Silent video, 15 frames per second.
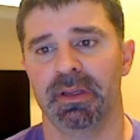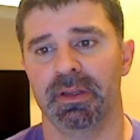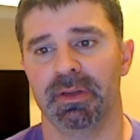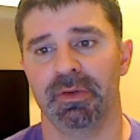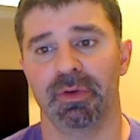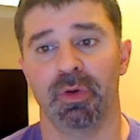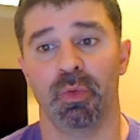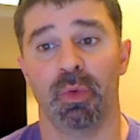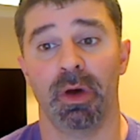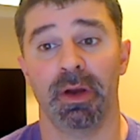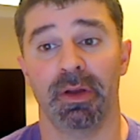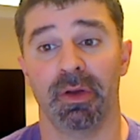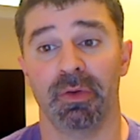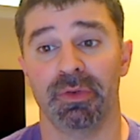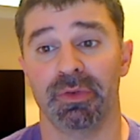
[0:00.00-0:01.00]
you don't want
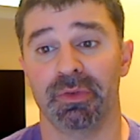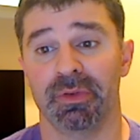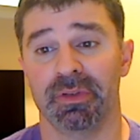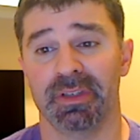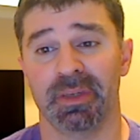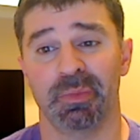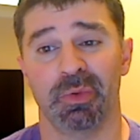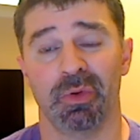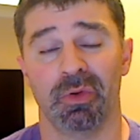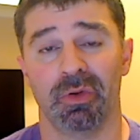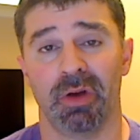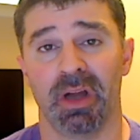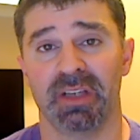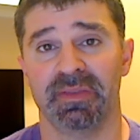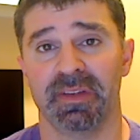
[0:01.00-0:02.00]
to go do the typical
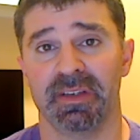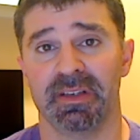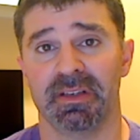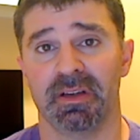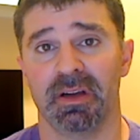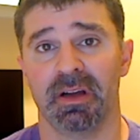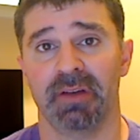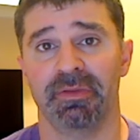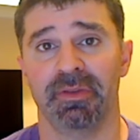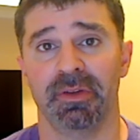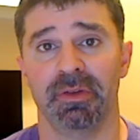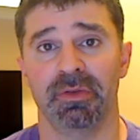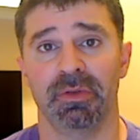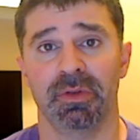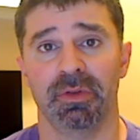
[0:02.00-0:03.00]
CrossFit stuff, or
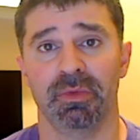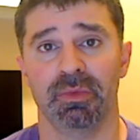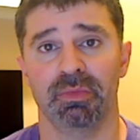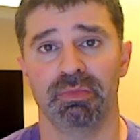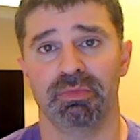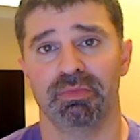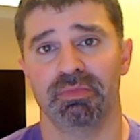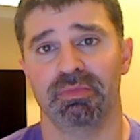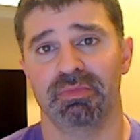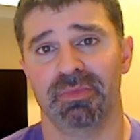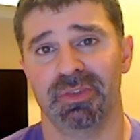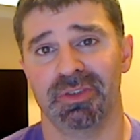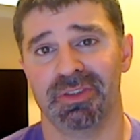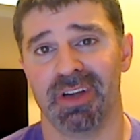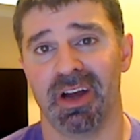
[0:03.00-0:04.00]

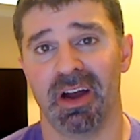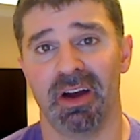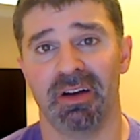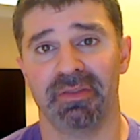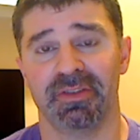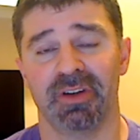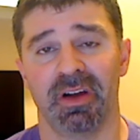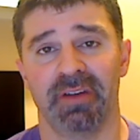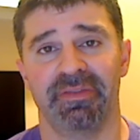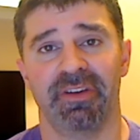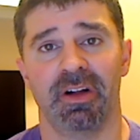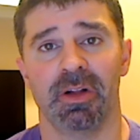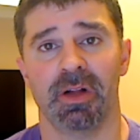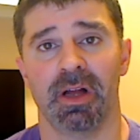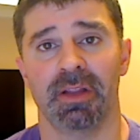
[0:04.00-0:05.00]
you're tired of trying to
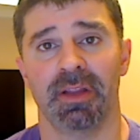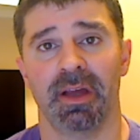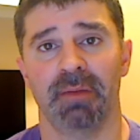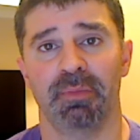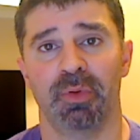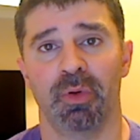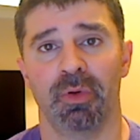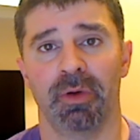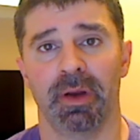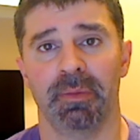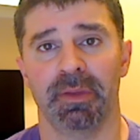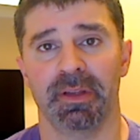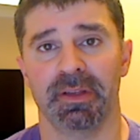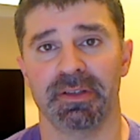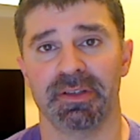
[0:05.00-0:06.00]
follow online
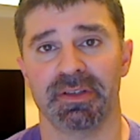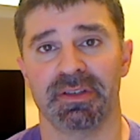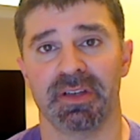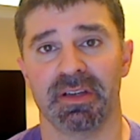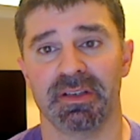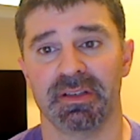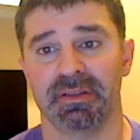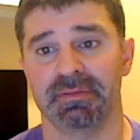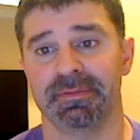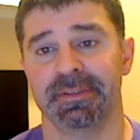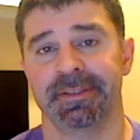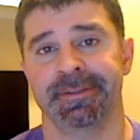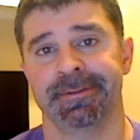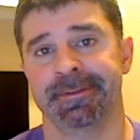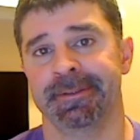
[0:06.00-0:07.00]
programming that just doesn't
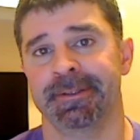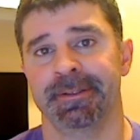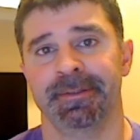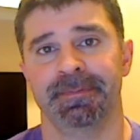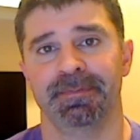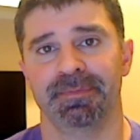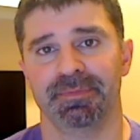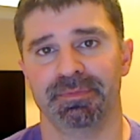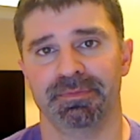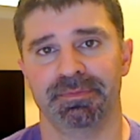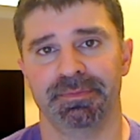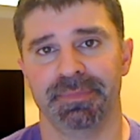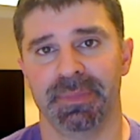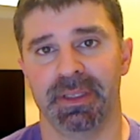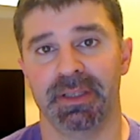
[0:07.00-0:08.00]

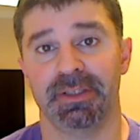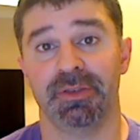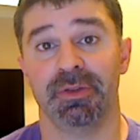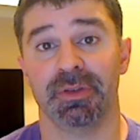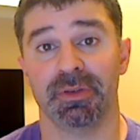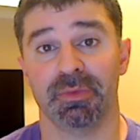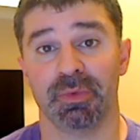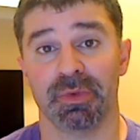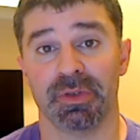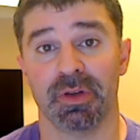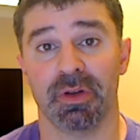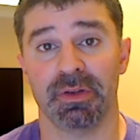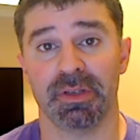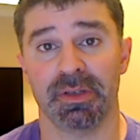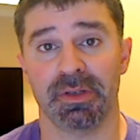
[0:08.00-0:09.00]
get you the
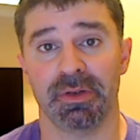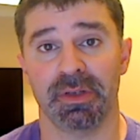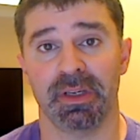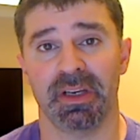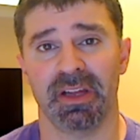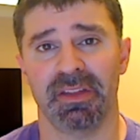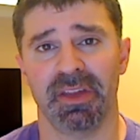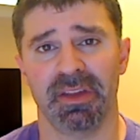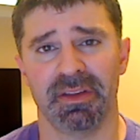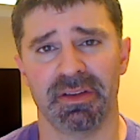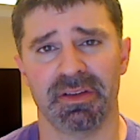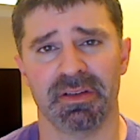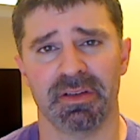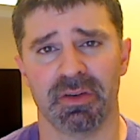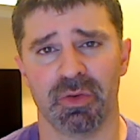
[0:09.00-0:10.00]
results that you need. I think
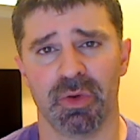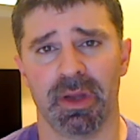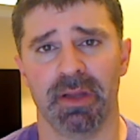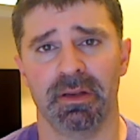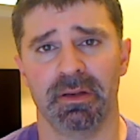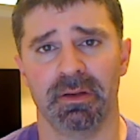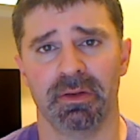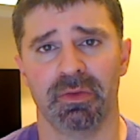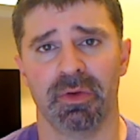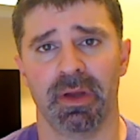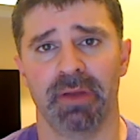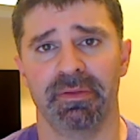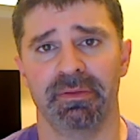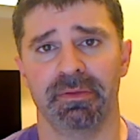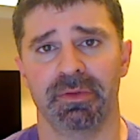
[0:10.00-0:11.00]
this is a great
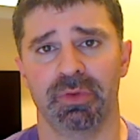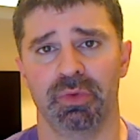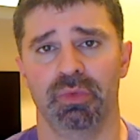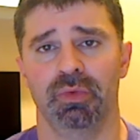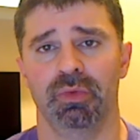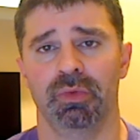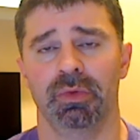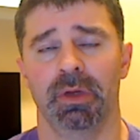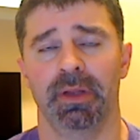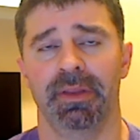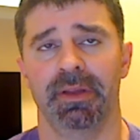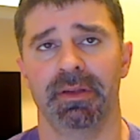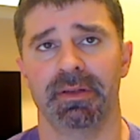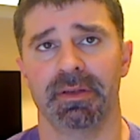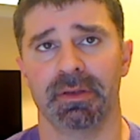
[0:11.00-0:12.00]
tool. I
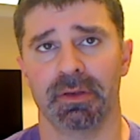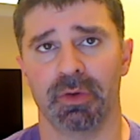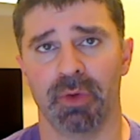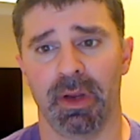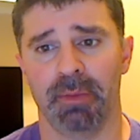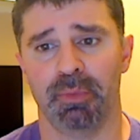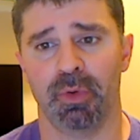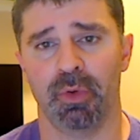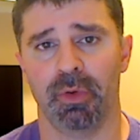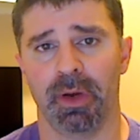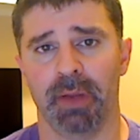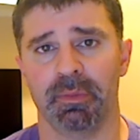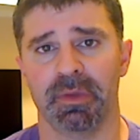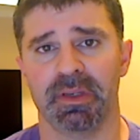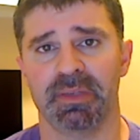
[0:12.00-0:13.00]
think this is a great
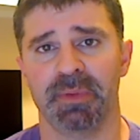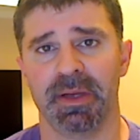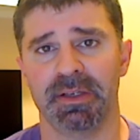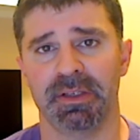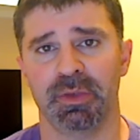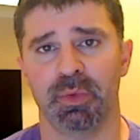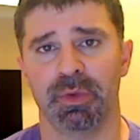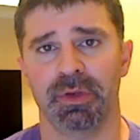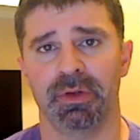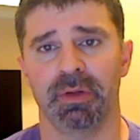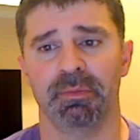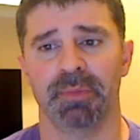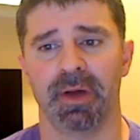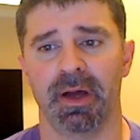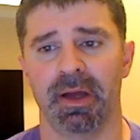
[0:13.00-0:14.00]
program, especially when you
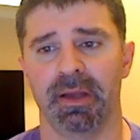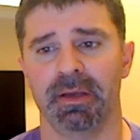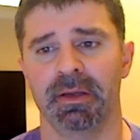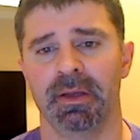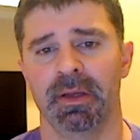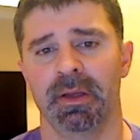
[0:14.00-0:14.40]
combine